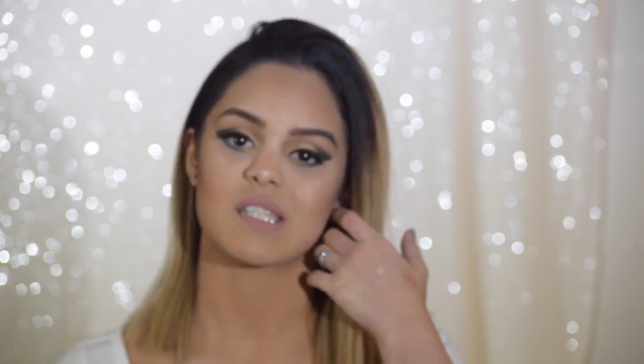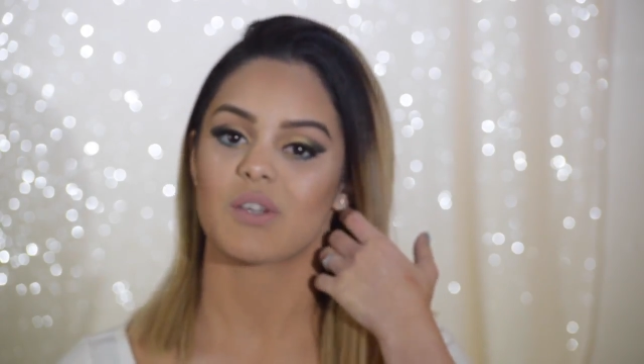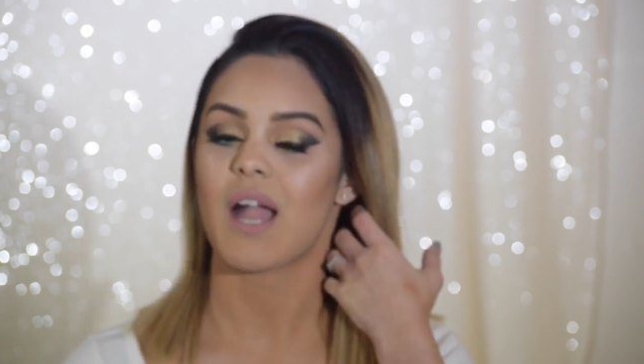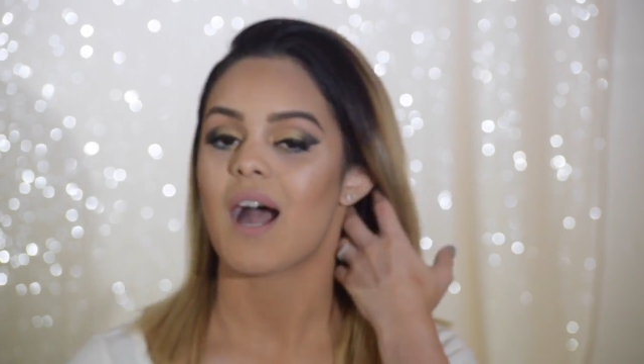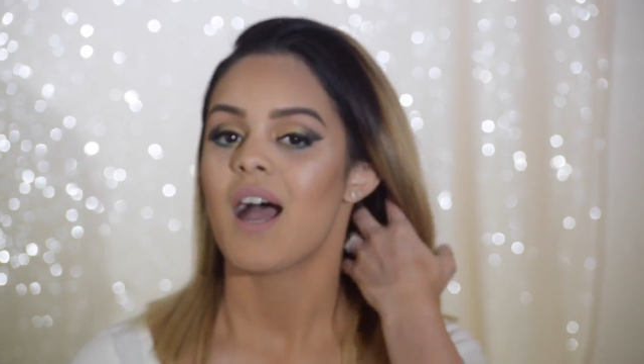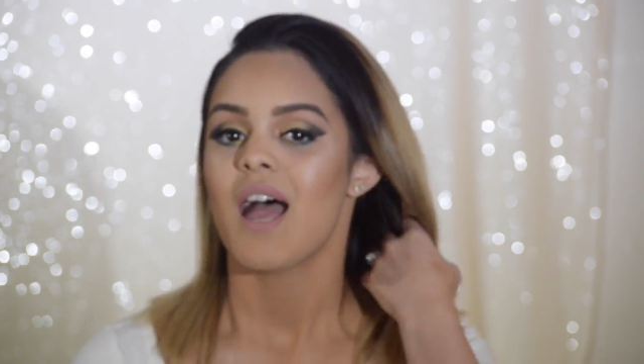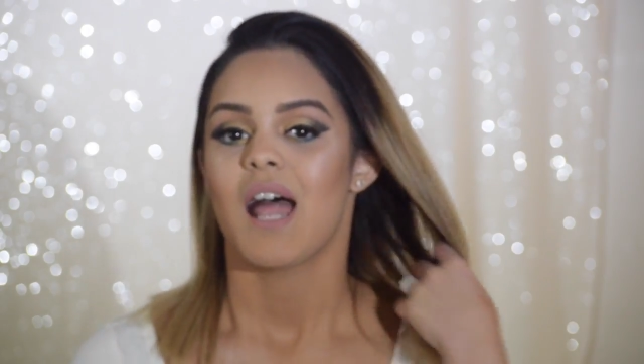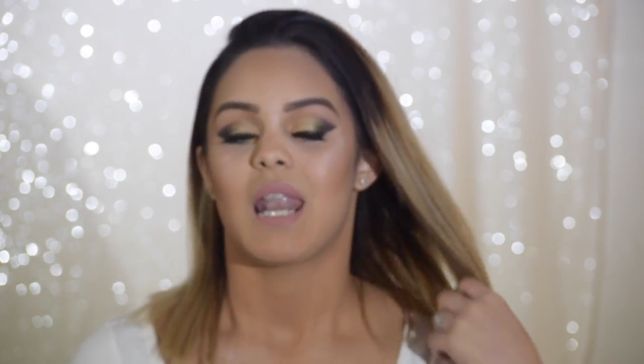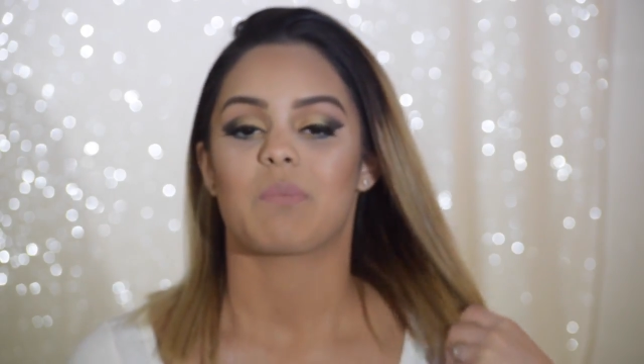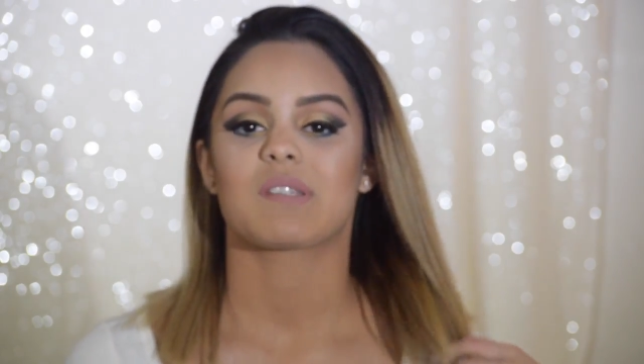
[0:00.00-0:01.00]
So yeah,
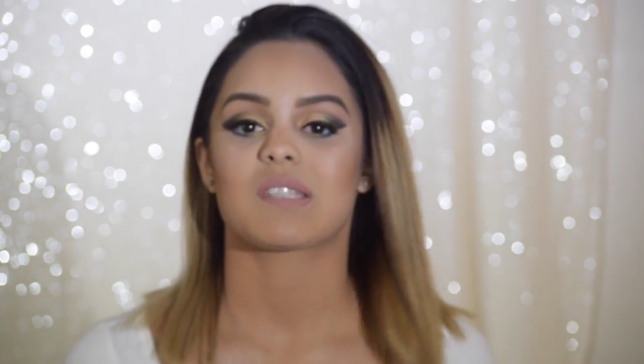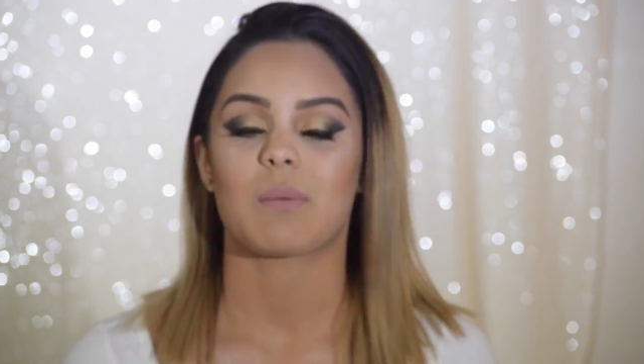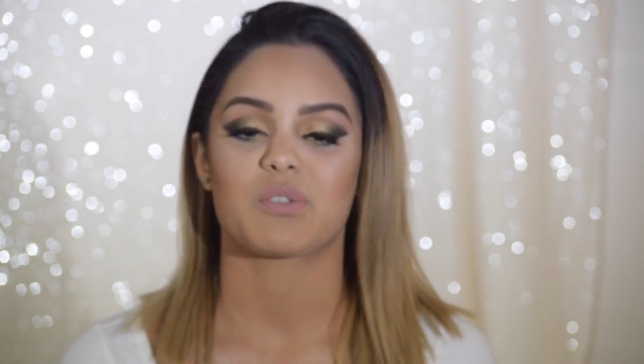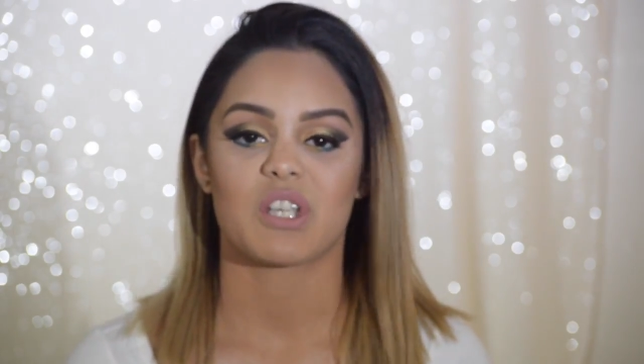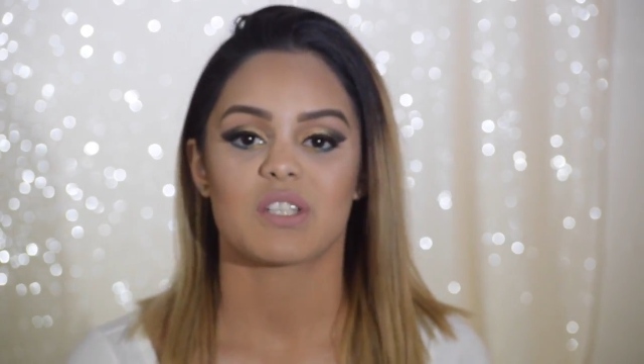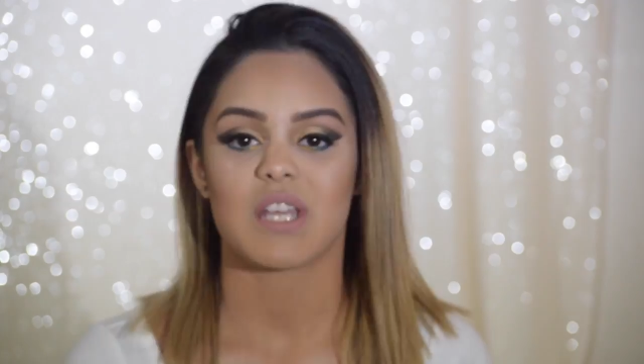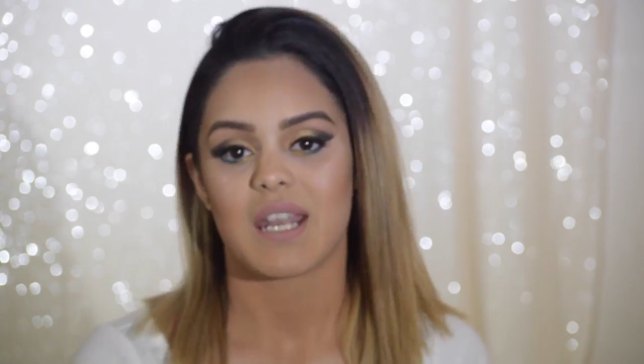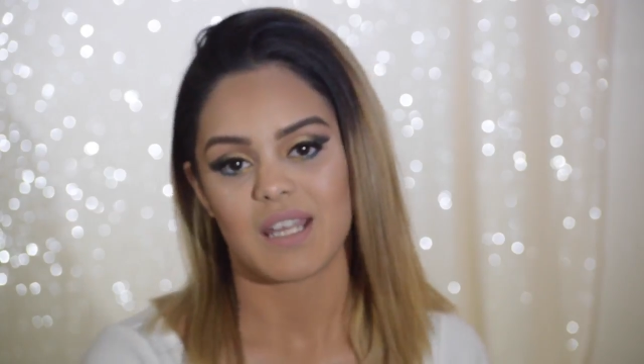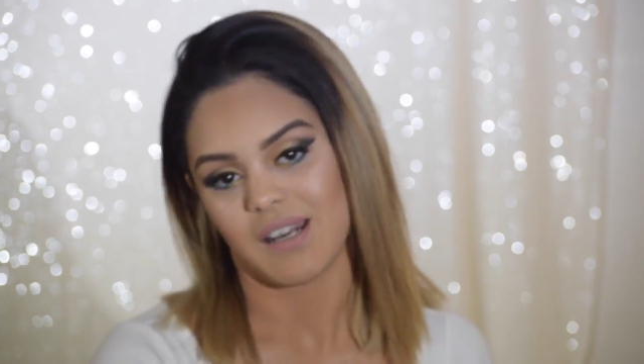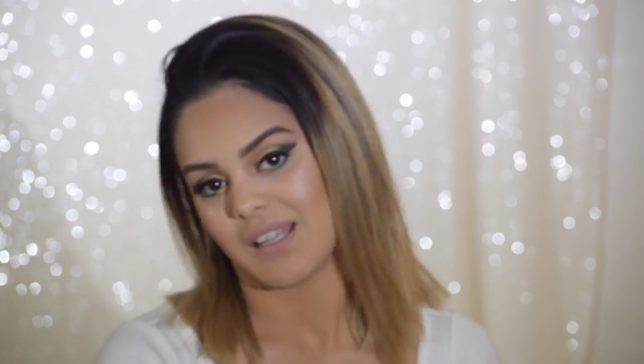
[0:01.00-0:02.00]
let me stop
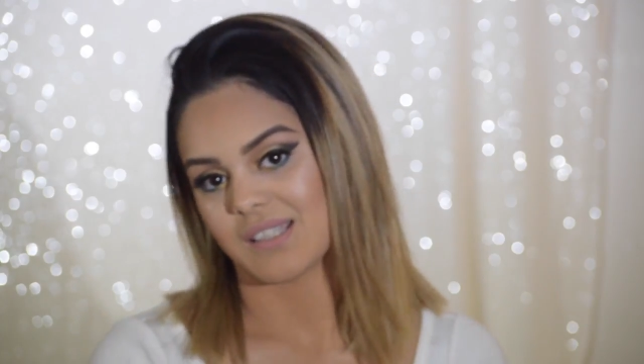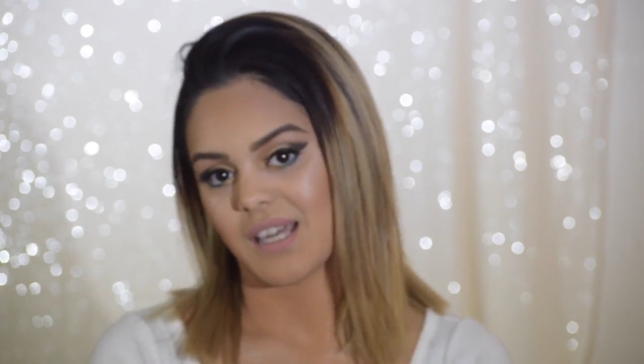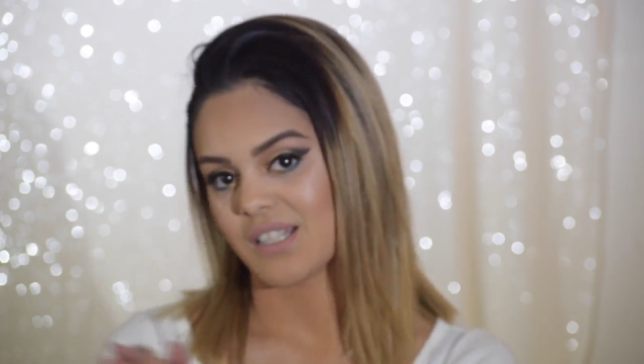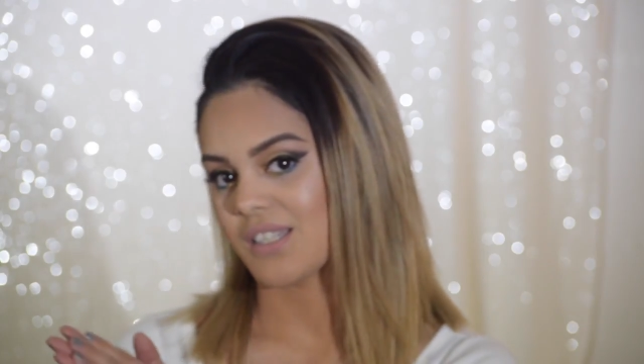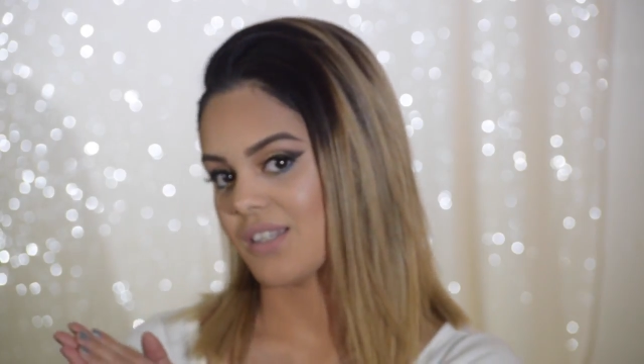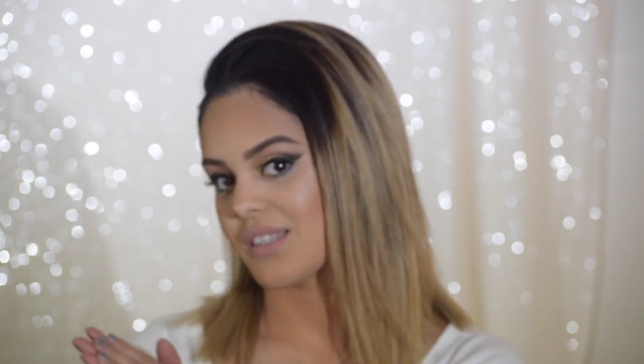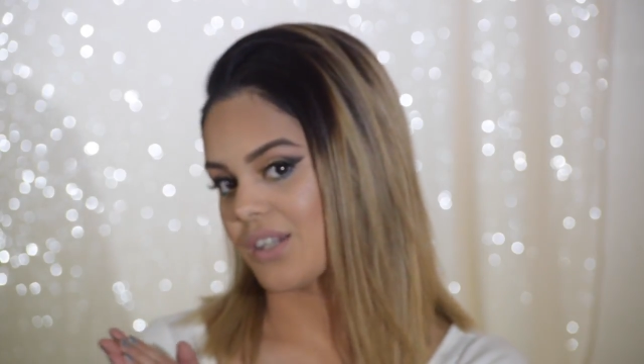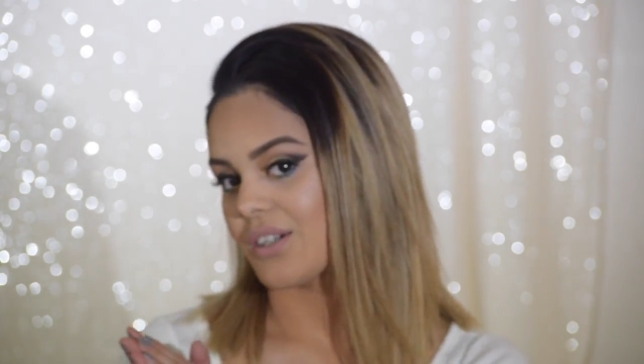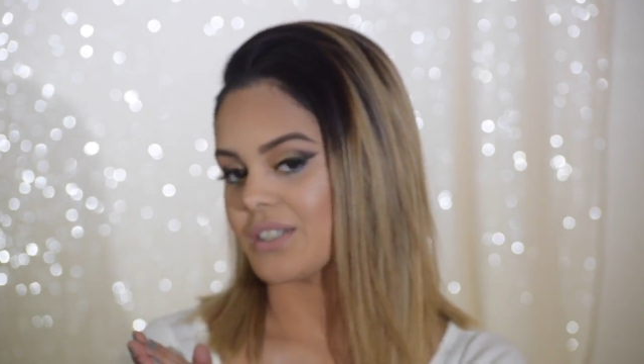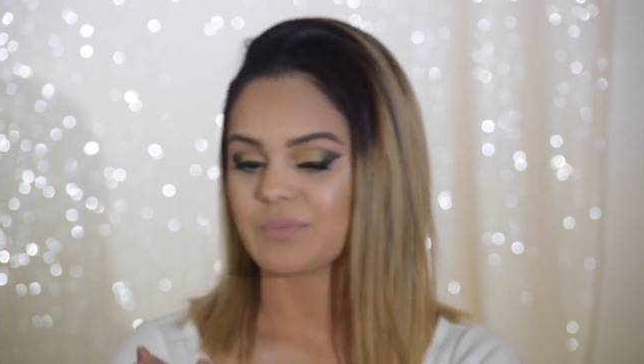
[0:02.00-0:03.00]
chit-chatting and let's get into this look.